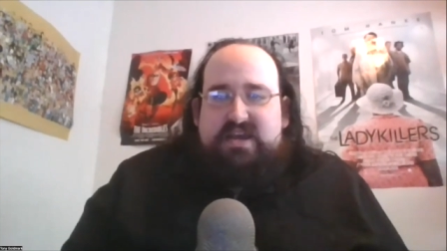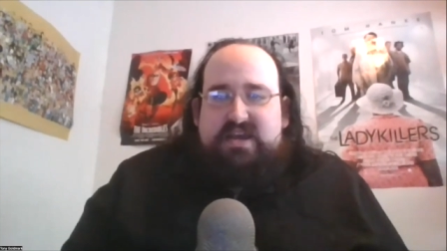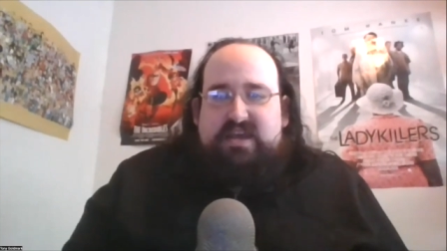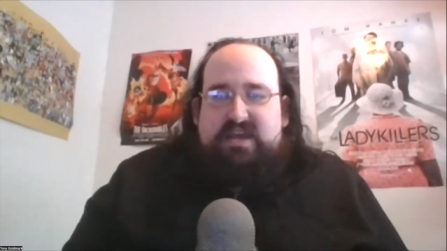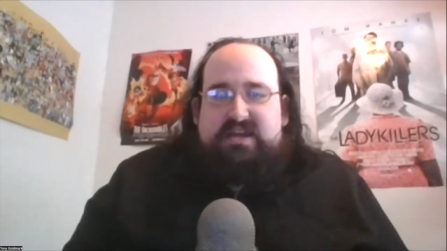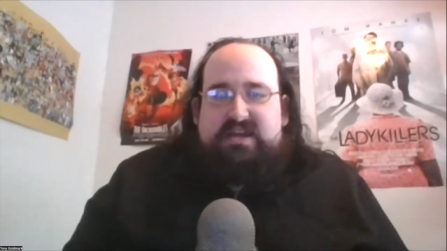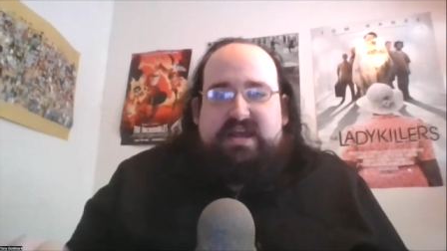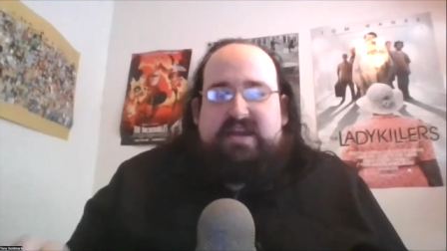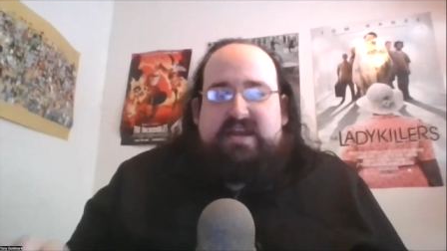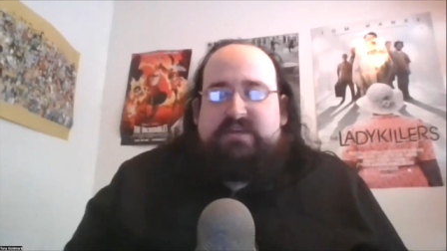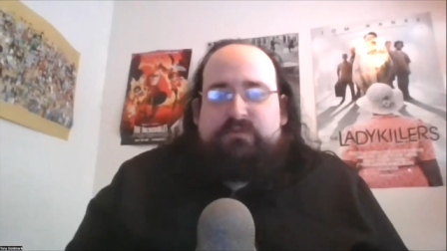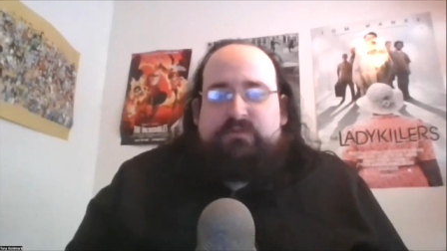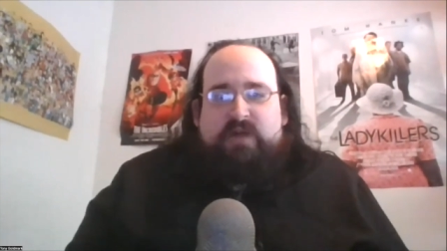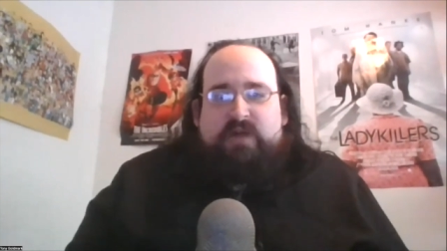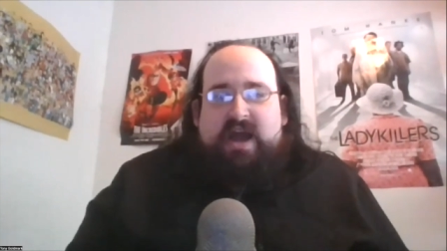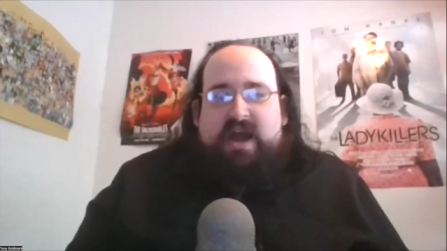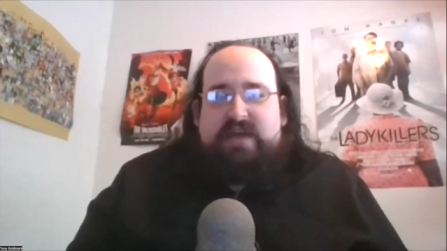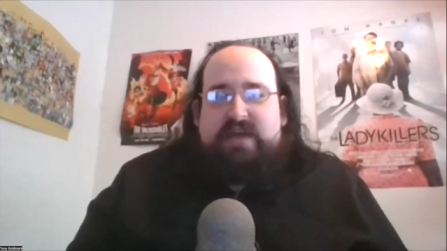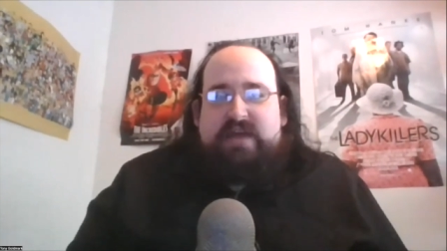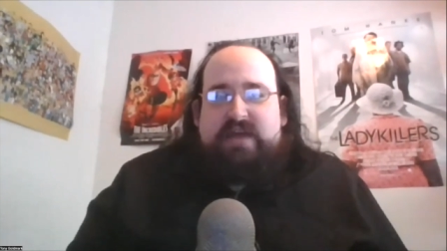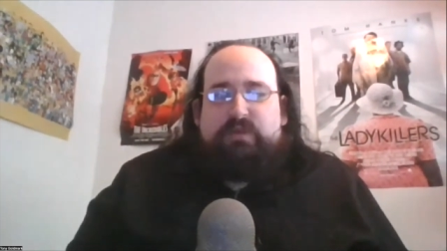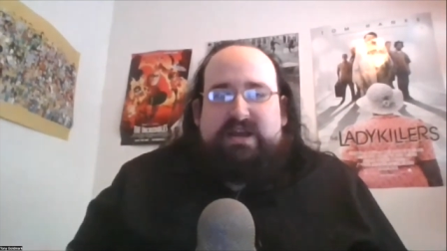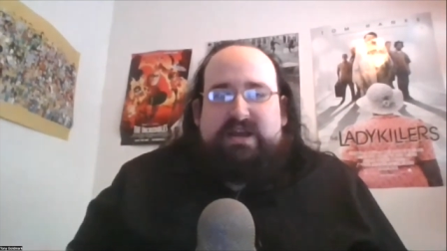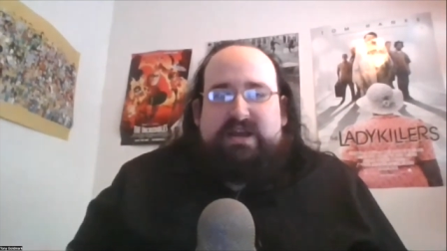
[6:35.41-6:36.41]
in any
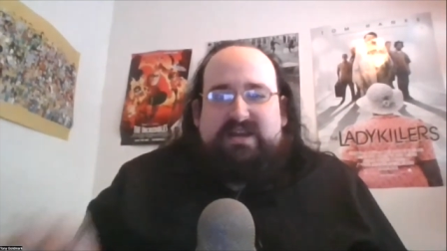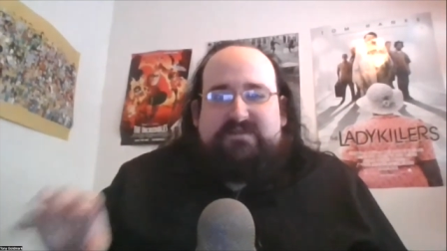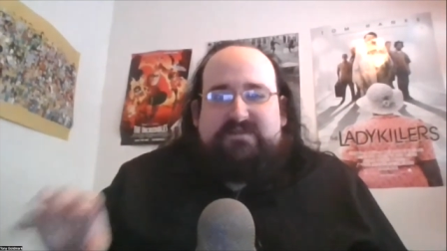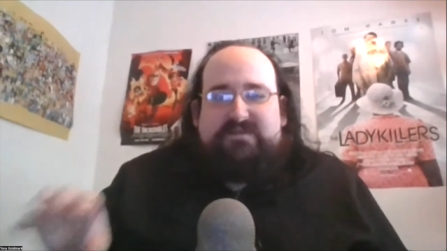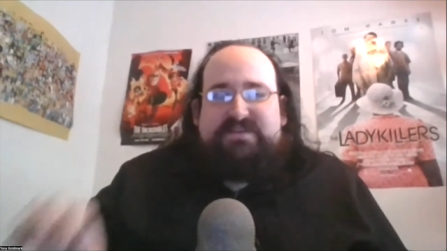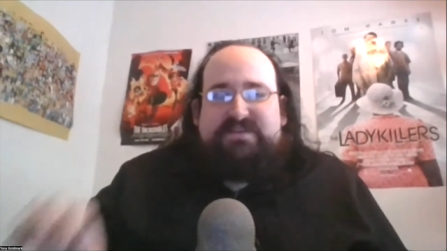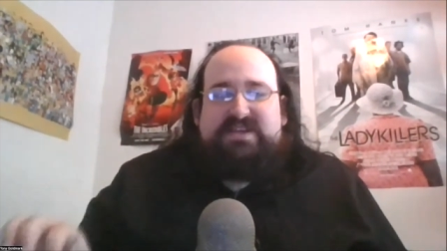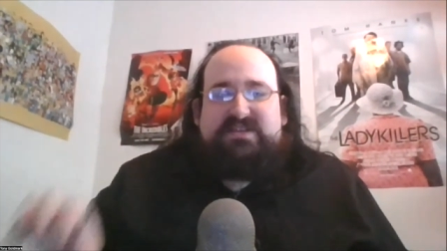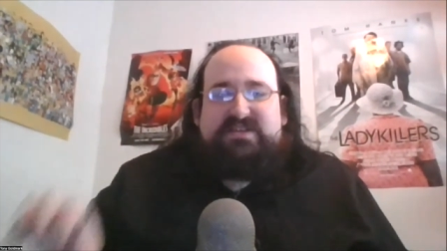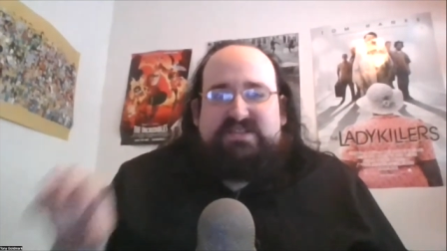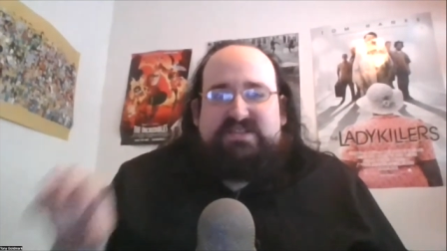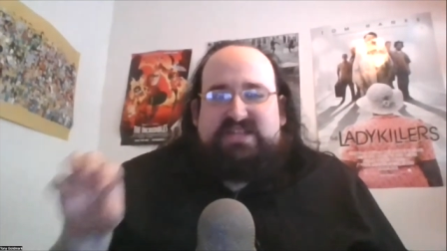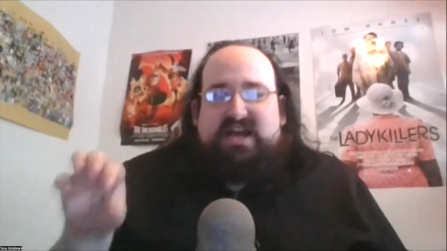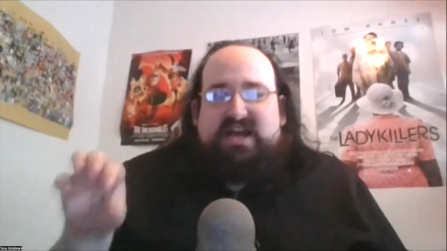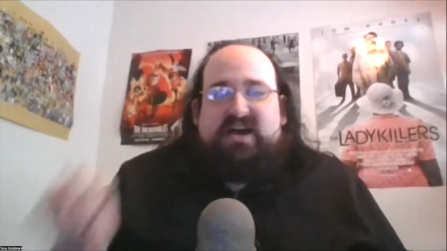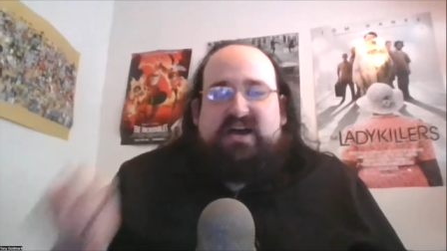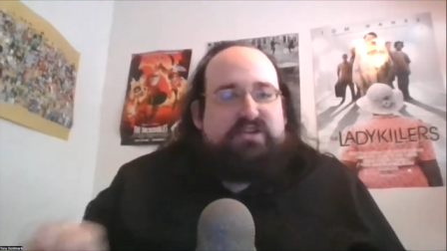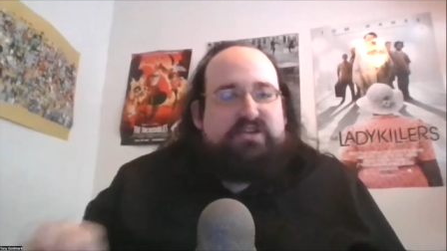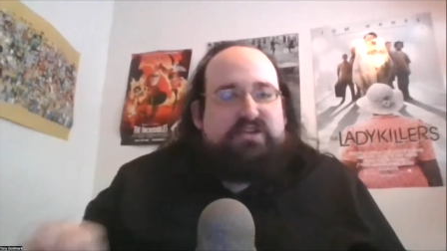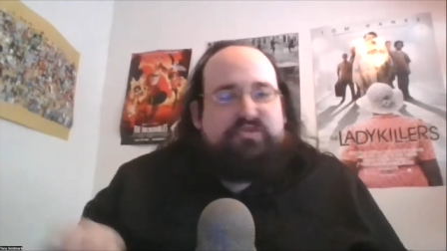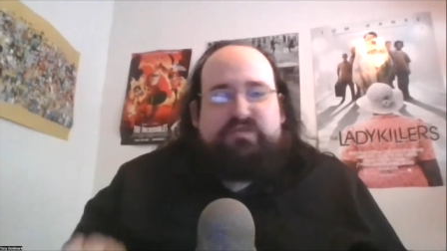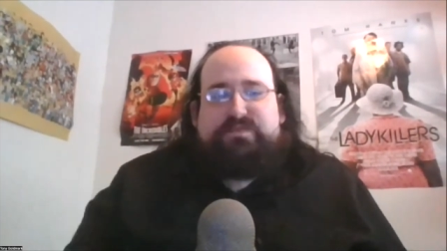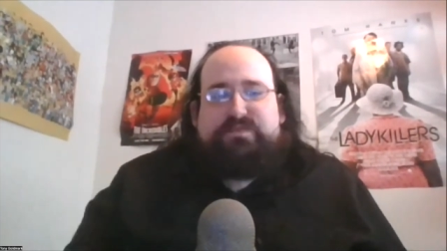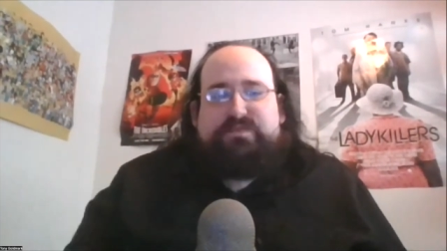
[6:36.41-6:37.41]
ride when it feels
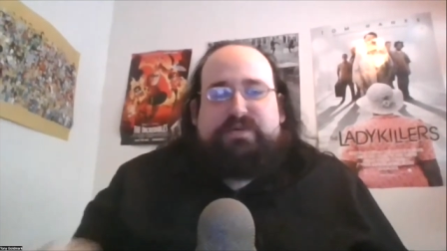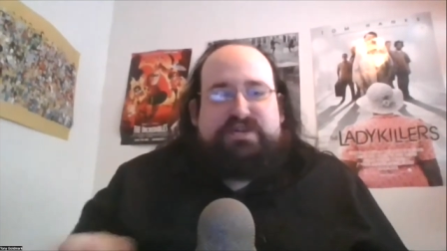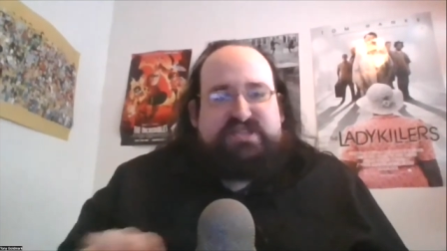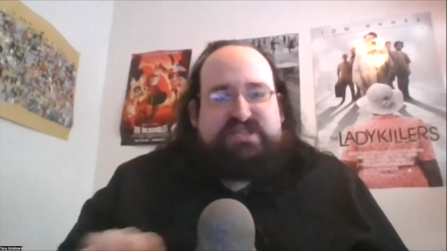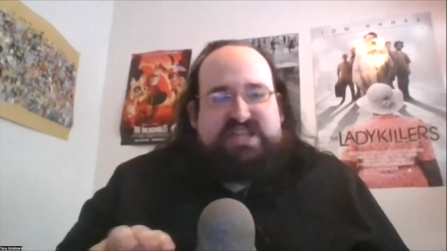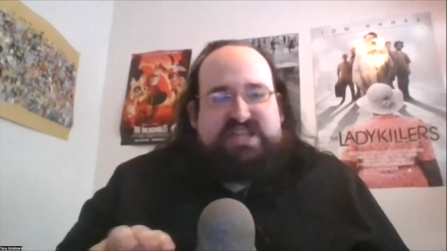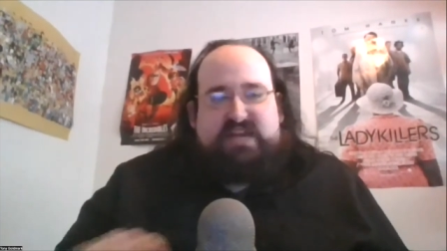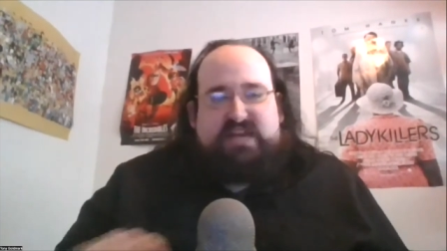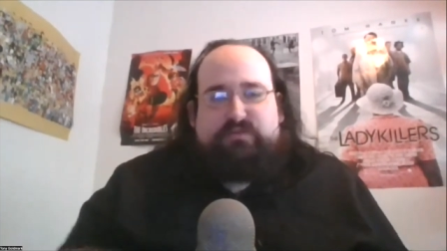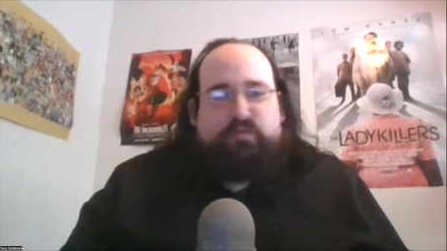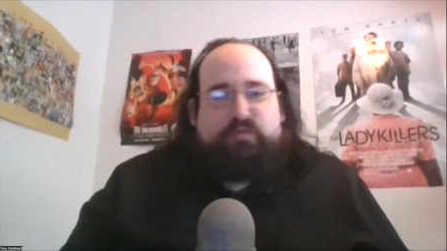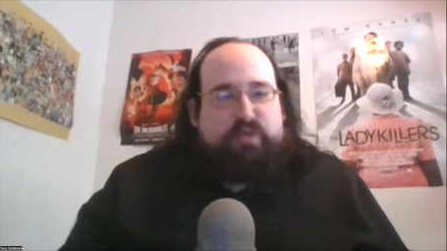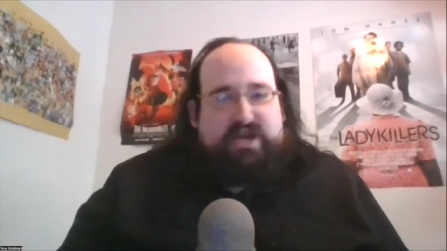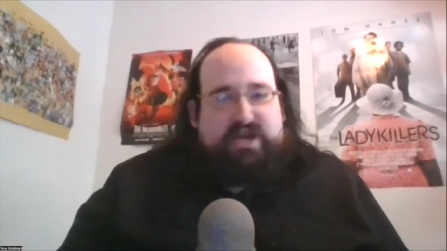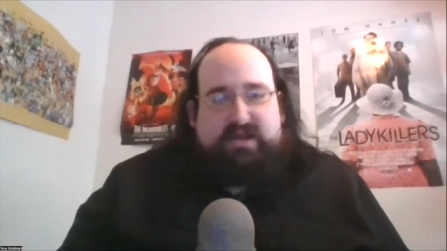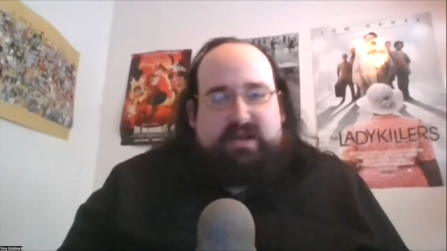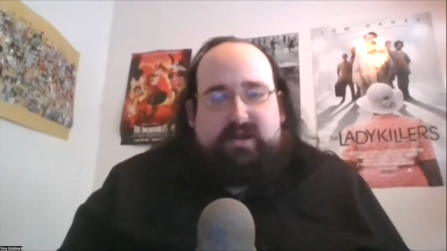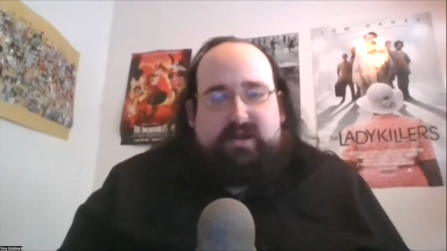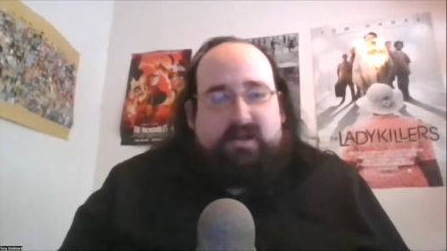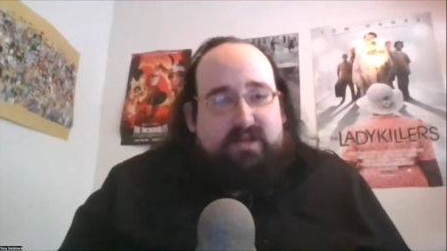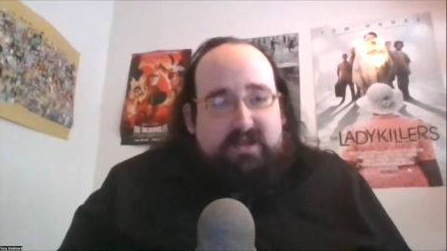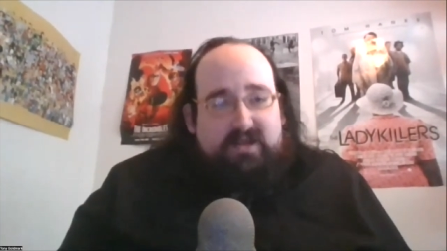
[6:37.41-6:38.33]
100% real